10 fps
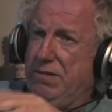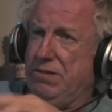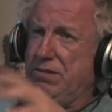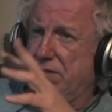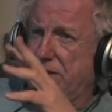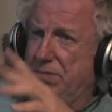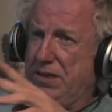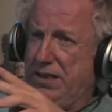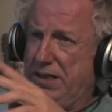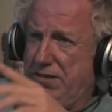also
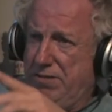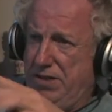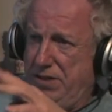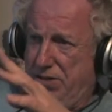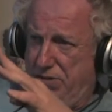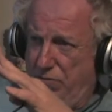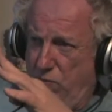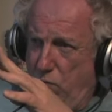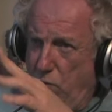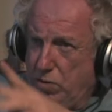attributed to
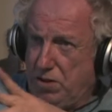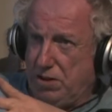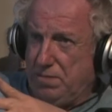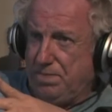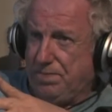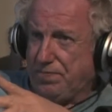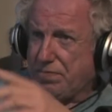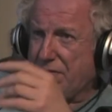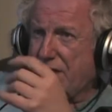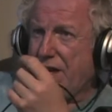water,
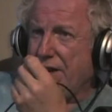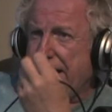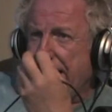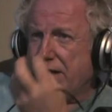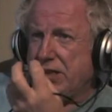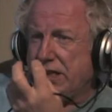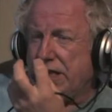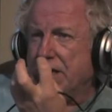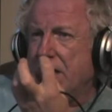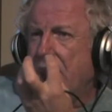the
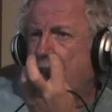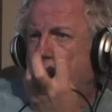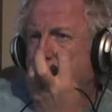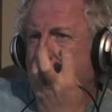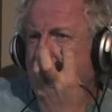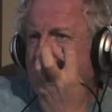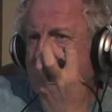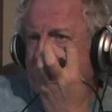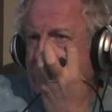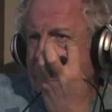energy of
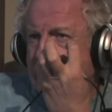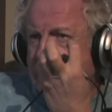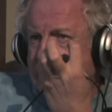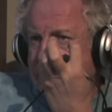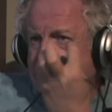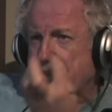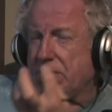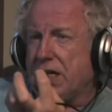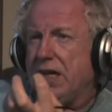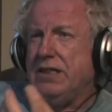a
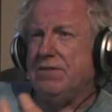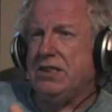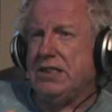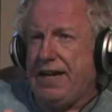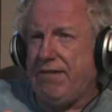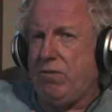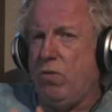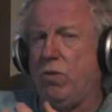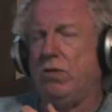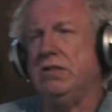special kind of sacred
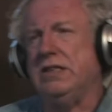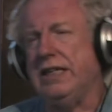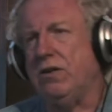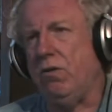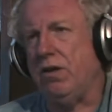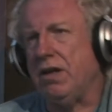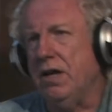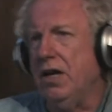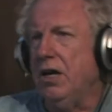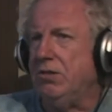water, as they call it,
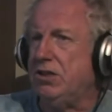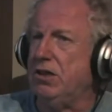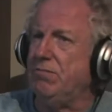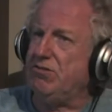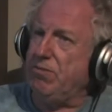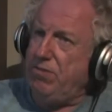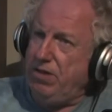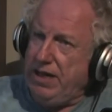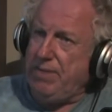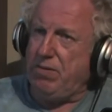which comes from
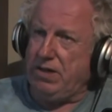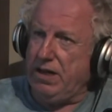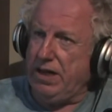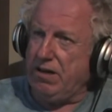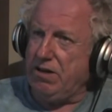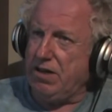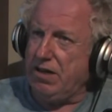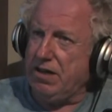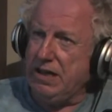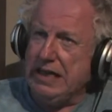deep within the
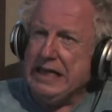earth.